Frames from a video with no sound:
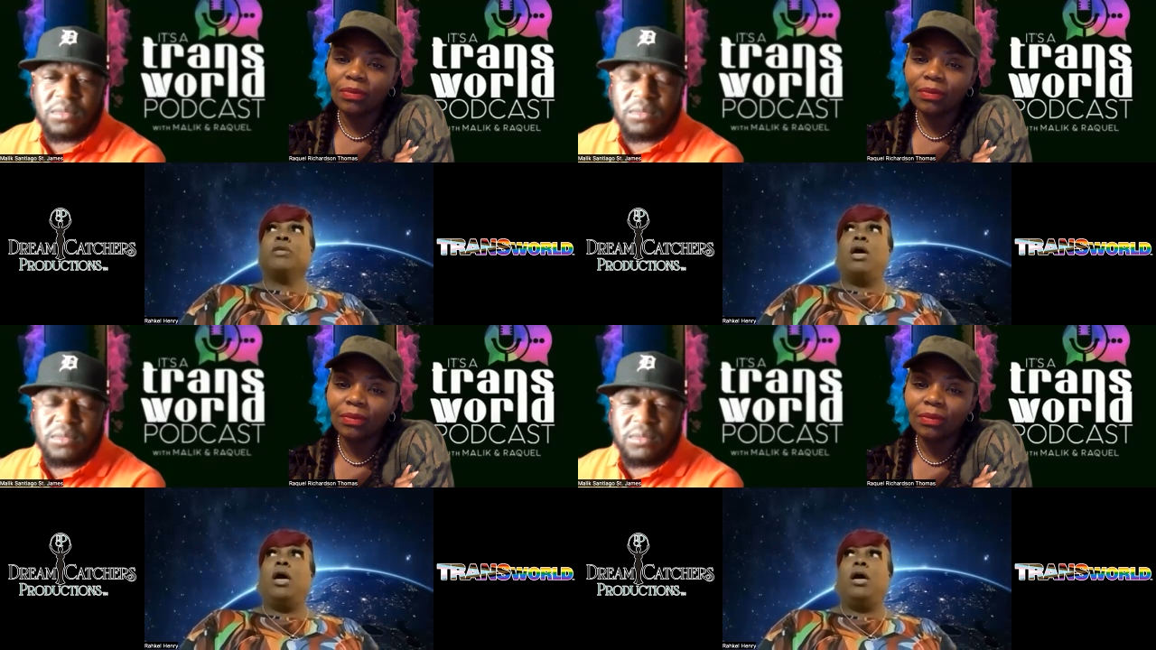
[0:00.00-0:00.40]

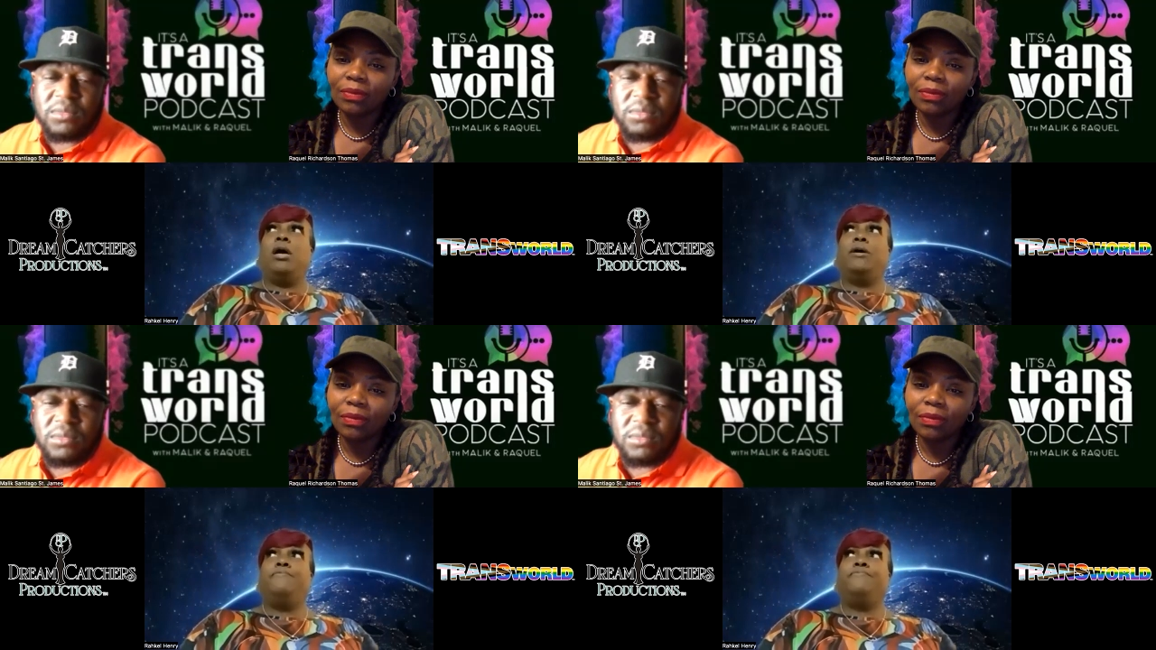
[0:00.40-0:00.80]

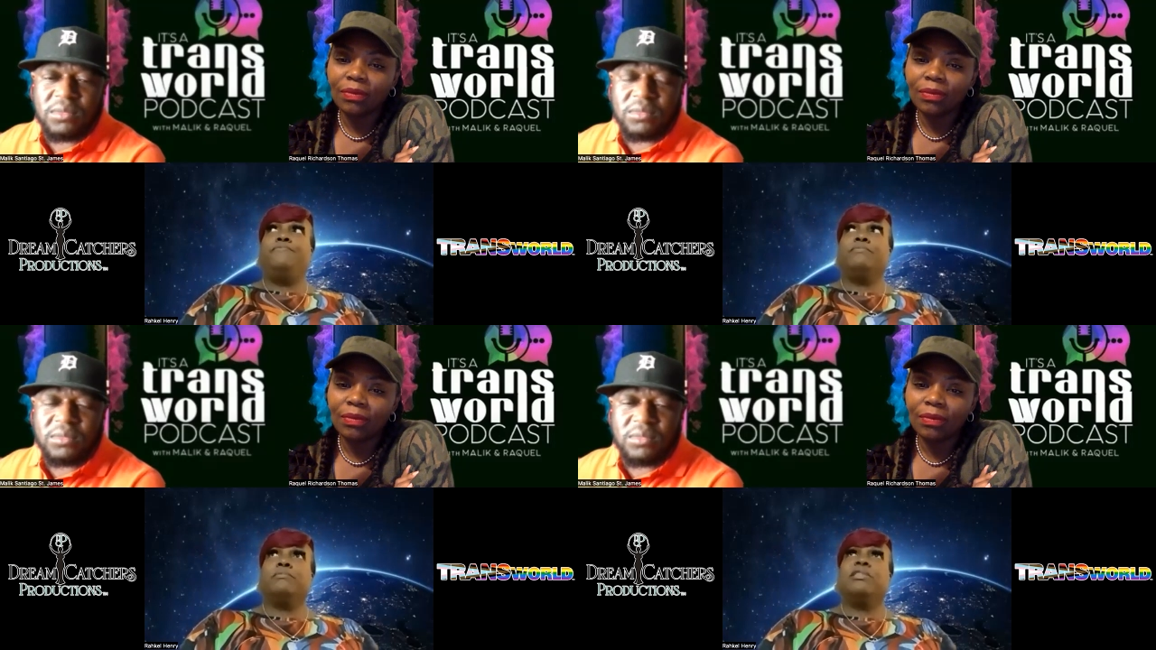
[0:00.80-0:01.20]
Speaker 1: Um,
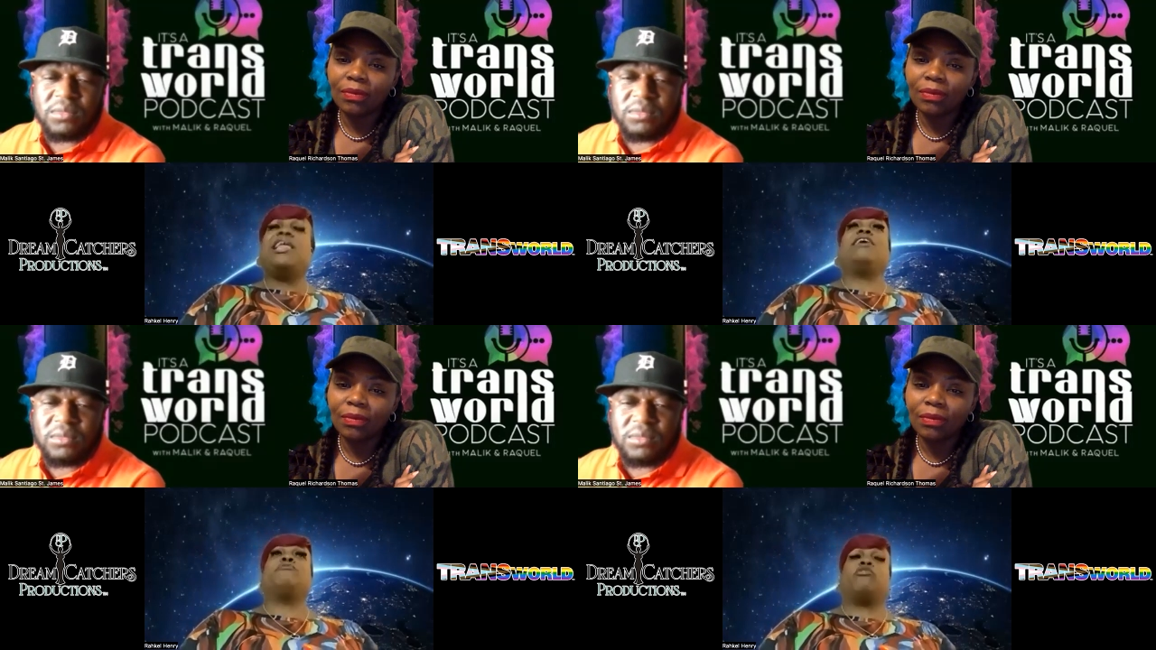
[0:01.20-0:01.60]

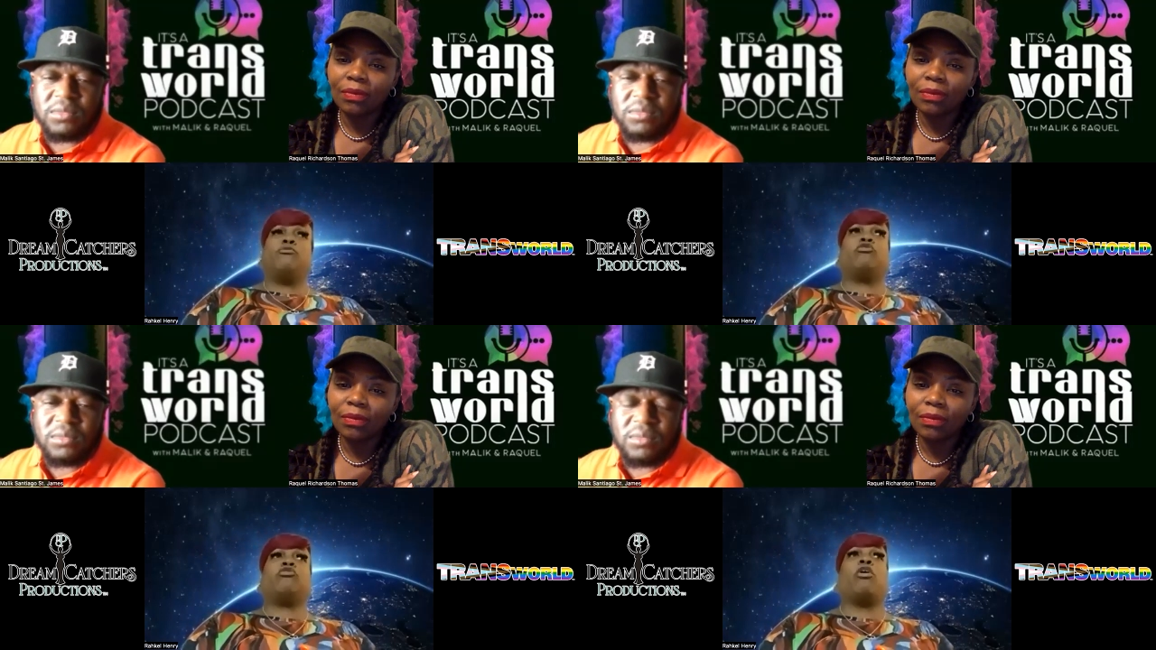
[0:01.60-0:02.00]
like
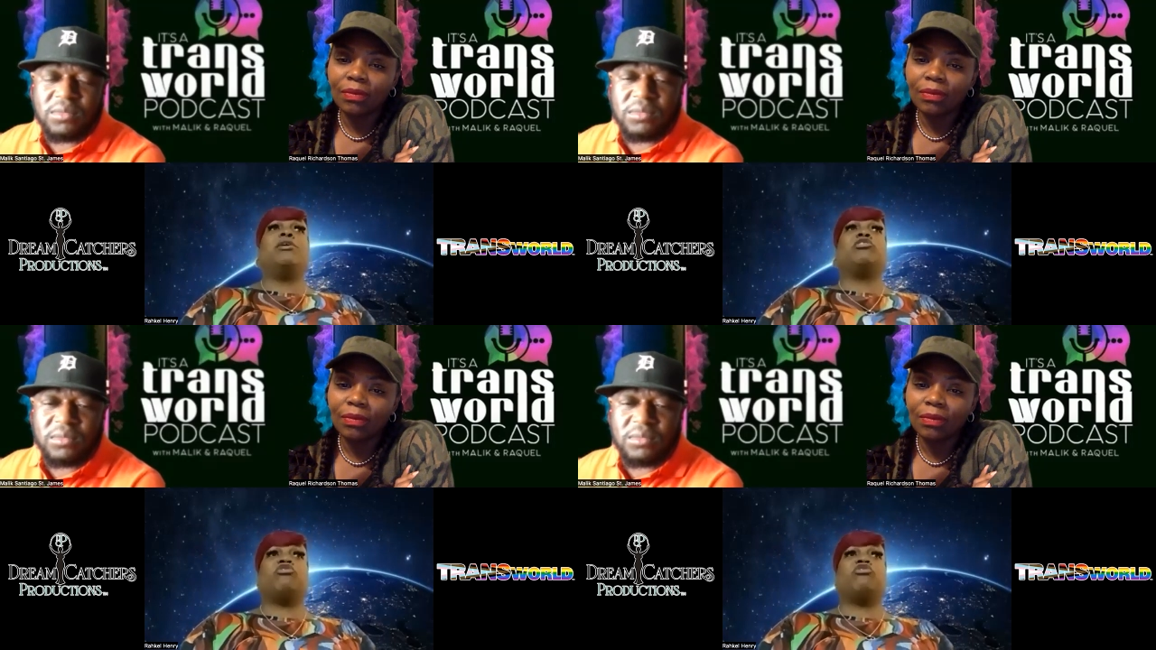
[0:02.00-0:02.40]
so
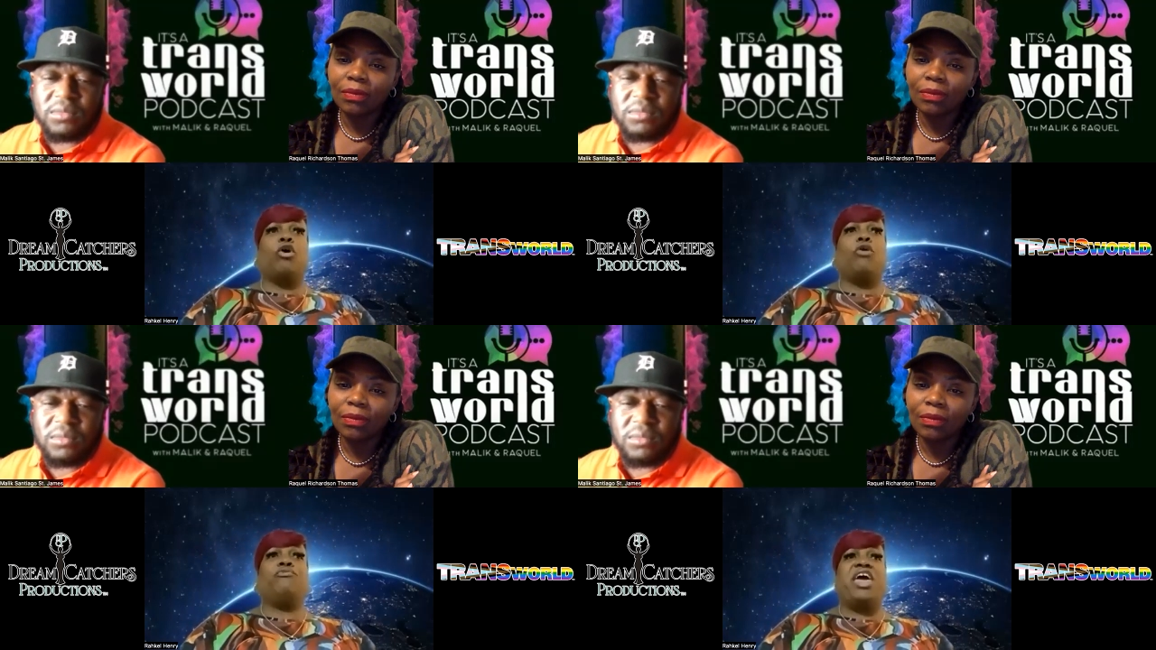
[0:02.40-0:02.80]
much
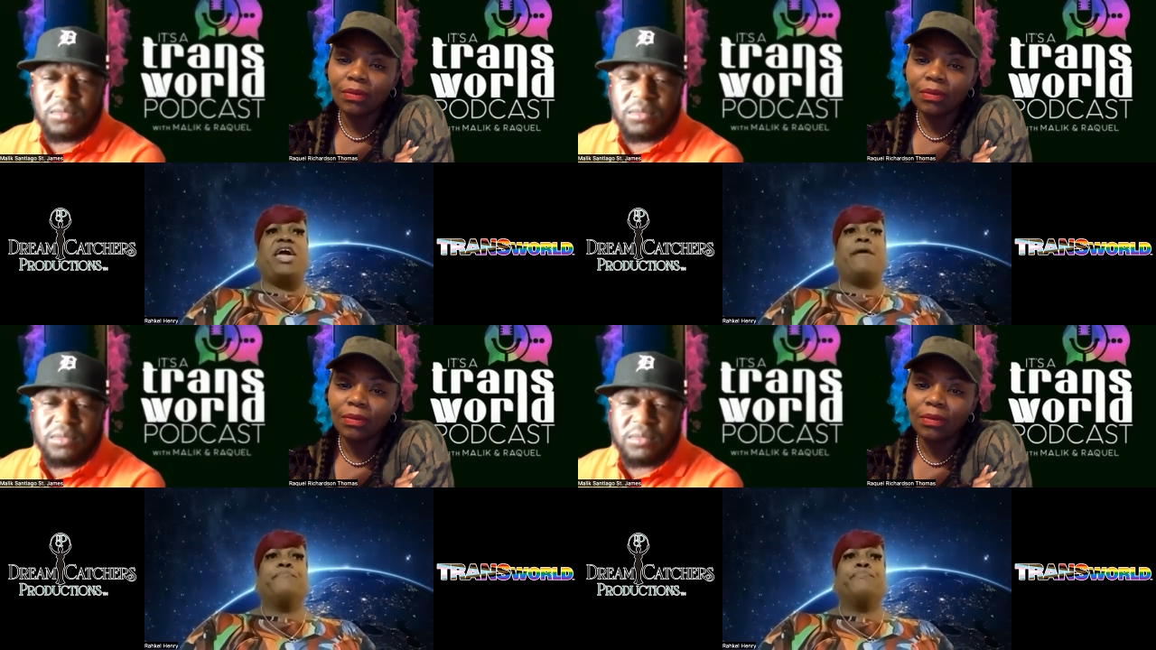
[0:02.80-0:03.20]
so
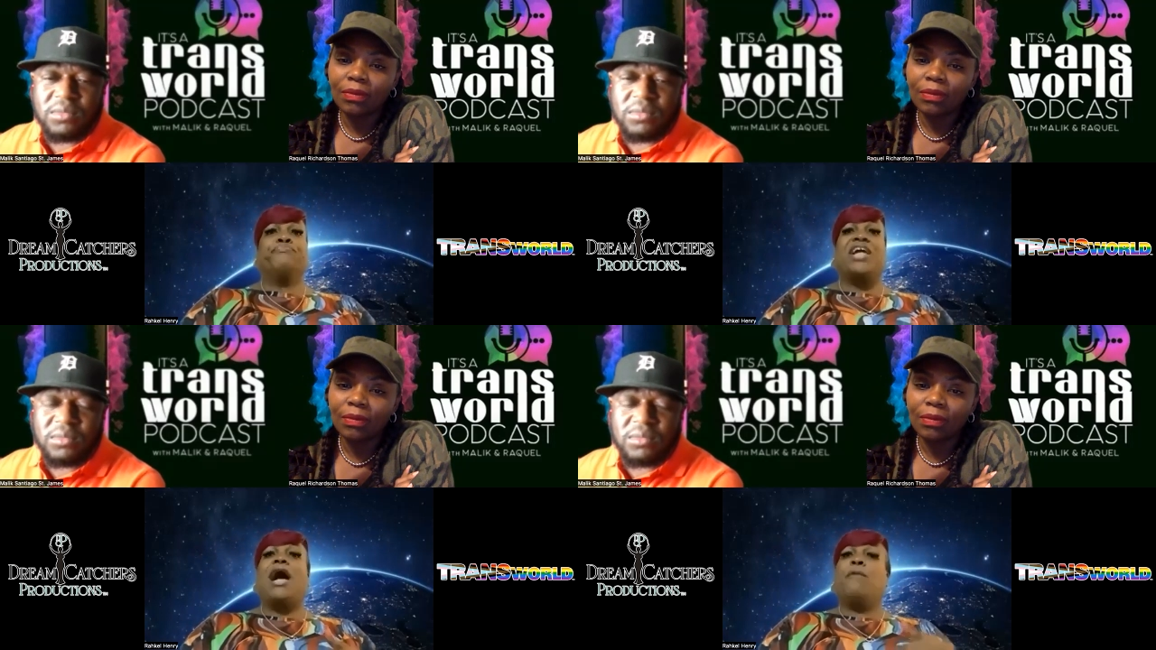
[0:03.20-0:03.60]
that
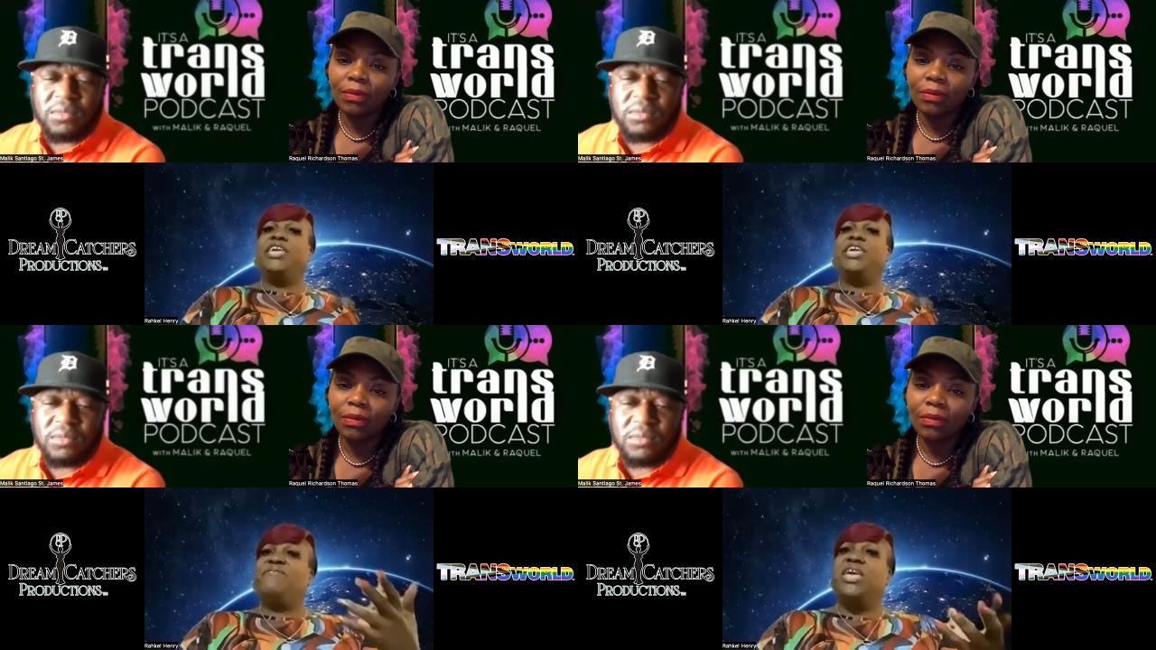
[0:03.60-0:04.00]
I would
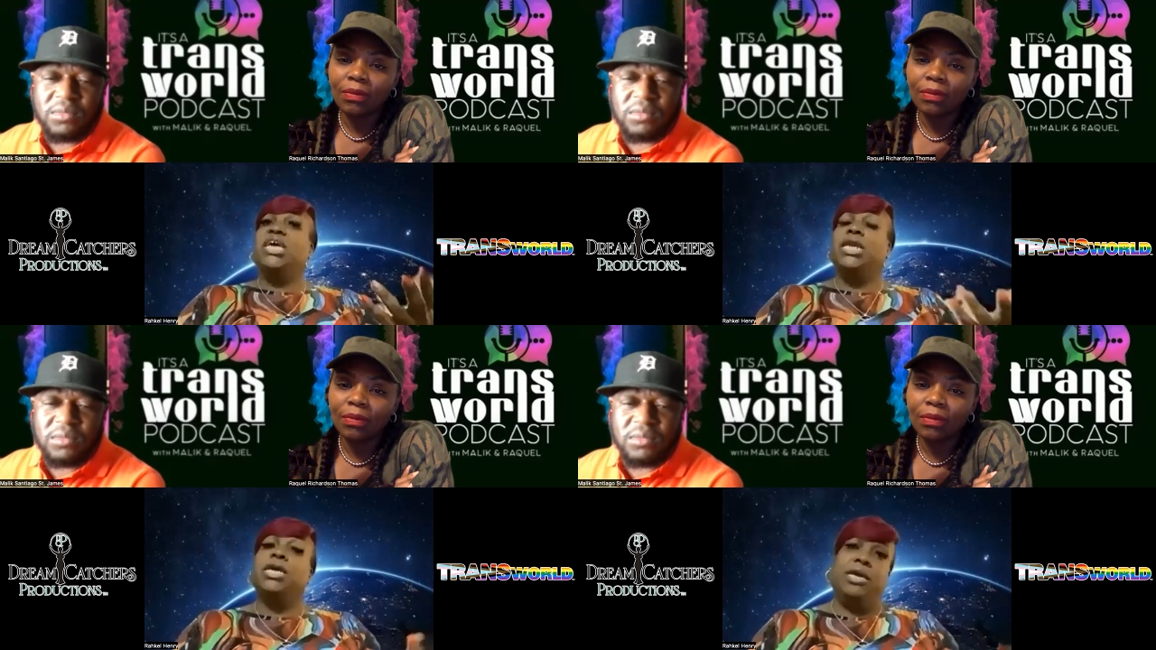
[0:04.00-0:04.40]
get
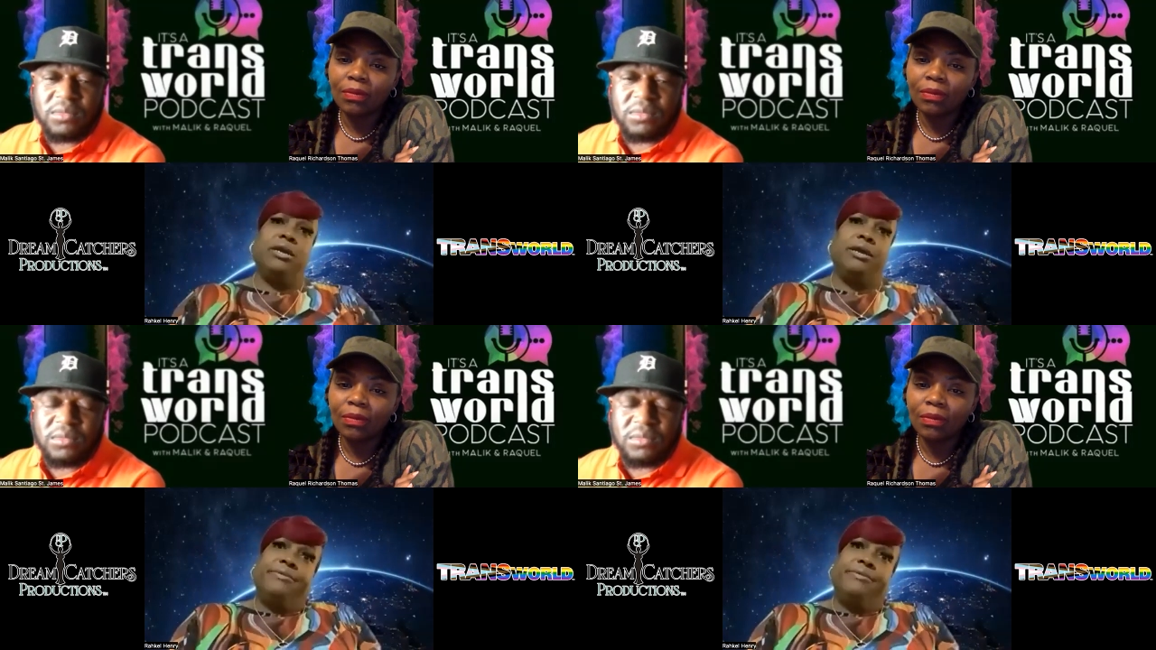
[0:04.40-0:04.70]
in again.